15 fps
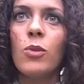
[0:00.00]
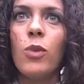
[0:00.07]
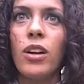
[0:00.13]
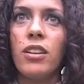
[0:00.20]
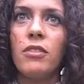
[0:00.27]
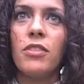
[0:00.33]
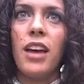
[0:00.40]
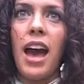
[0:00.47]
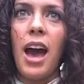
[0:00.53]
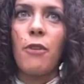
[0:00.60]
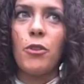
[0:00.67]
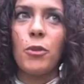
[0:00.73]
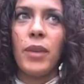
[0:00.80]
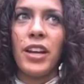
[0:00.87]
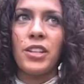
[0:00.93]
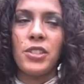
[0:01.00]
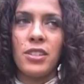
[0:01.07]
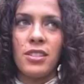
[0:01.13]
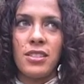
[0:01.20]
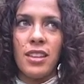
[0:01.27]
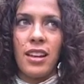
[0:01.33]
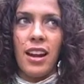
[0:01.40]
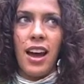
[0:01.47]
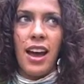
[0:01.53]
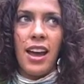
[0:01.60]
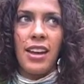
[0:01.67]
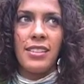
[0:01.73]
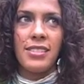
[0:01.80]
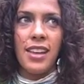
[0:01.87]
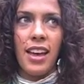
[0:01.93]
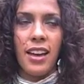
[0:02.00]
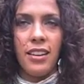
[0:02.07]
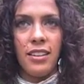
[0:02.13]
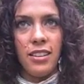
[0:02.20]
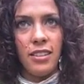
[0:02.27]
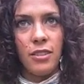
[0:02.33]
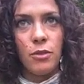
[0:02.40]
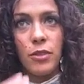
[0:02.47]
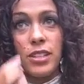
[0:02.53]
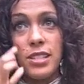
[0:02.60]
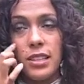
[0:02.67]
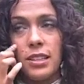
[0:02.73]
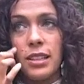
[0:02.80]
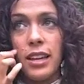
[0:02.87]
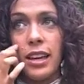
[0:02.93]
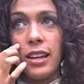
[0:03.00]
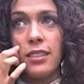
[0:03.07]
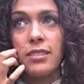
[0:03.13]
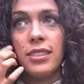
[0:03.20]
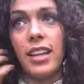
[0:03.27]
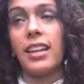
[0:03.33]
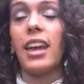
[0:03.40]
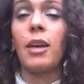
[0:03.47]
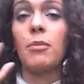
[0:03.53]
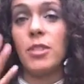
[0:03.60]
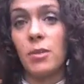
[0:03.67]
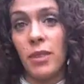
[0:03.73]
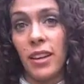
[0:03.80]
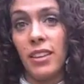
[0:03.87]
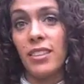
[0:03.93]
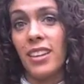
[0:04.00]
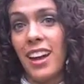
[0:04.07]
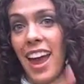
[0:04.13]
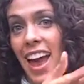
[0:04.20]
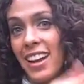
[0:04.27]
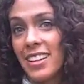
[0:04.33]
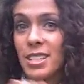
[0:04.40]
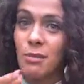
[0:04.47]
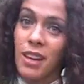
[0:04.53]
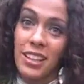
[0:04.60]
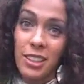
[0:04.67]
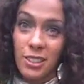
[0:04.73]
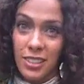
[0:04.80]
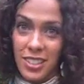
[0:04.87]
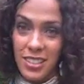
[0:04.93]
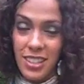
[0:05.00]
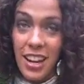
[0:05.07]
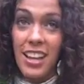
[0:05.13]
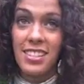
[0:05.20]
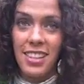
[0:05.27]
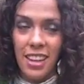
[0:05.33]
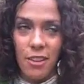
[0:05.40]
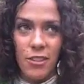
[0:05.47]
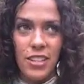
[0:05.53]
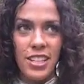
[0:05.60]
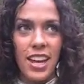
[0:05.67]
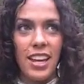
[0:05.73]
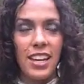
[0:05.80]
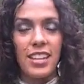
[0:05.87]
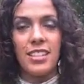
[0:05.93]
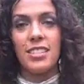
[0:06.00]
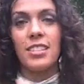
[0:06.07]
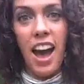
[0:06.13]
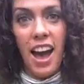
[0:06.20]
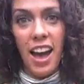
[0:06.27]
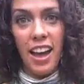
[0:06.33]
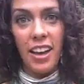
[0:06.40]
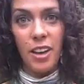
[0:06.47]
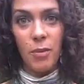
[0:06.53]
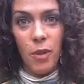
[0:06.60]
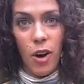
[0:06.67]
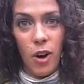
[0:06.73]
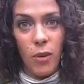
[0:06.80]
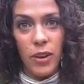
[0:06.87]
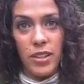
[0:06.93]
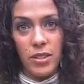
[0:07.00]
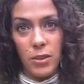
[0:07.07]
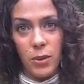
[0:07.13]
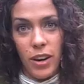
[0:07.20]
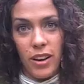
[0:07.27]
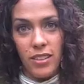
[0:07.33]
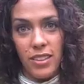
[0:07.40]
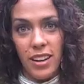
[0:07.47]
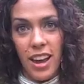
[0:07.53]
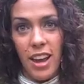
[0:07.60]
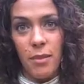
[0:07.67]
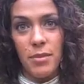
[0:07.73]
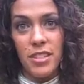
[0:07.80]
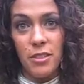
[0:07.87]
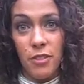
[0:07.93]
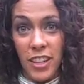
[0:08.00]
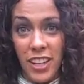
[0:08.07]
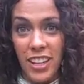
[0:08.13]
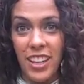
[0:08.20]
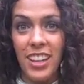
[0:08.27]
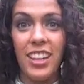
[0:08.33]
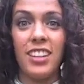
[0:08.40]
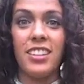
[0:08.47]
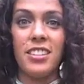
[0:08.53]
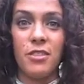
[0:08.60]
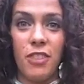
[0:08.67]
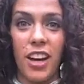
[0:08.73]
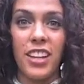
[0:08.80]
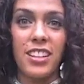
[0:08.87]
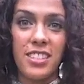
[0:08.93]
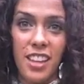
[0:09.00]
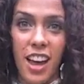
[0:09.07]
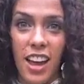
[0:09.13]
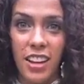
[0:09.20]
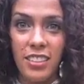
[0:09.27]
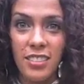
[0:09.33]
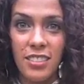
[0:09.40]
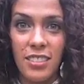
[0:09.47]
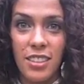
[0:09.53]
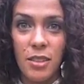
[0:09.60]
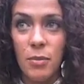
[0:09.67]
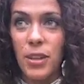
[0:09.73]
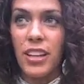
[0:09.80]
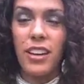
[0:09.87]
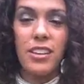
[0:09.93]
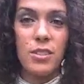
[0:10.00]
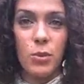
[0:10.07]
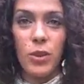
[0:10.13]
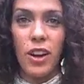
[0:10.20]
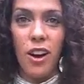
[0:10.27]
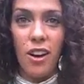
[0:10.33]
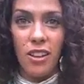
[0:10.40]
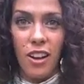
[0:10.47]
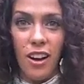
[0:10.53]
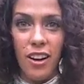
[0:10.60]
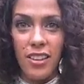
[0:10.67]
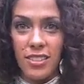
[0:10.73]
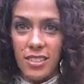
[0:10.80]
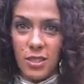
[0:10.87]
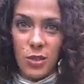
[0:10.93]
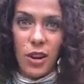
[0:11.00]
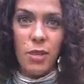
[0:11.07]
one of the affirmations that I said recently that came to me and that I added to my little list that I say every day is, I am always aware that I am divinity in a divine design. Because we all are. It's this